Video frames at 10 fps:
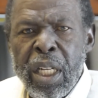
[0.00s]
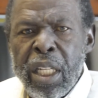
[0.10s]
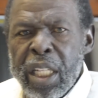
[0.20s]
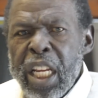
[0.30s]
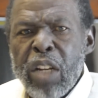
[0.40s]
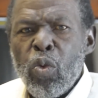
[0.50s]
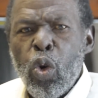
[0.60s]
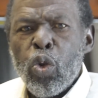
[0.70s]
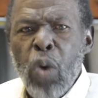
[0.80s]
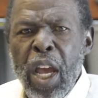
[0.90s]
They didn't
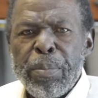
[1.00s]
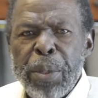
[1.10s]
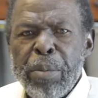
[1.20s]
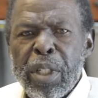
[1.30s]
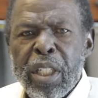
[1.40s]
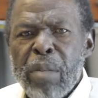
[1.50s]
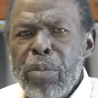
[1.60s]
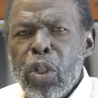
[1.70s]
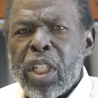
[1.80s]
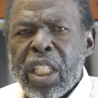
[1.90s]
want white people to
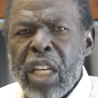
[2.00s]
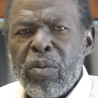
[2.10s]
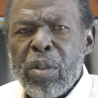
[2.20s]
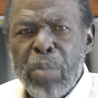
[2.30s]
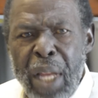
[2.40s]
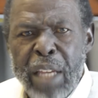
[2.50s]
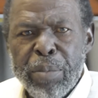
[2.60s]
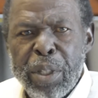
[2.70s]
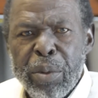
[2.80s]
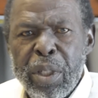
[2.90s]
communicate with black
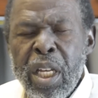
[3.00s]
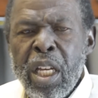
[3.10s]
people